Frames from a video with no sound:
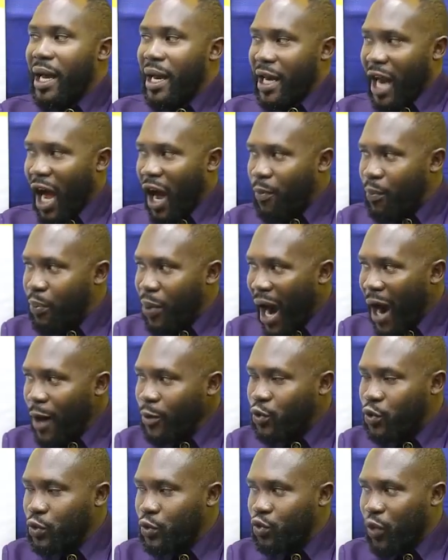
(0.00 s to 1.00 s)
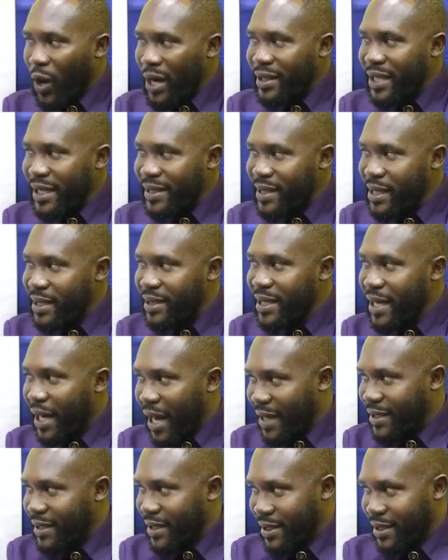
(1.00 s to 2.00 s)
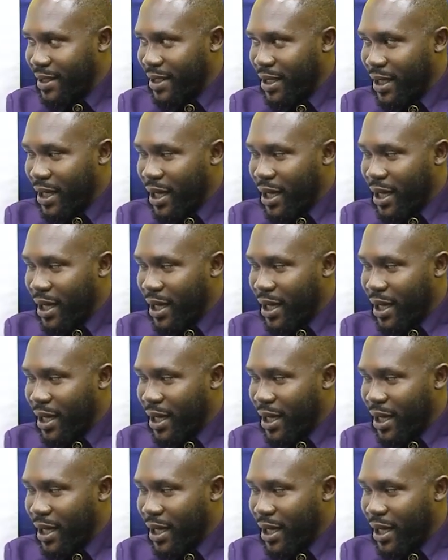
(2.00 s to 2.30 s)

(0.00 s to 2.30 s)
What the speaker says: Now, proud to 2016 elections,